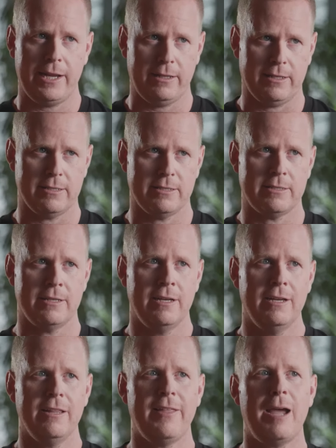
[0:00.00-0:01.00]

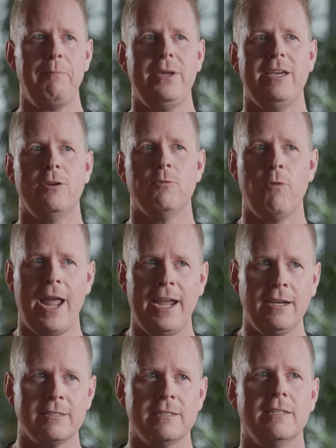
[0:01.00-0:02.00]
playlists, that being
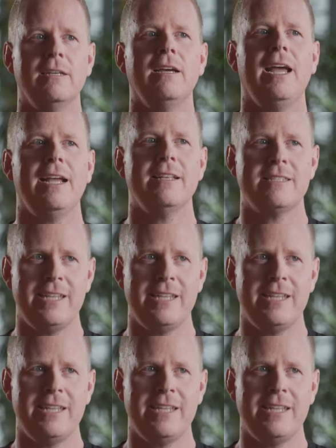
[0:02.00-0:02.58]
Ranked and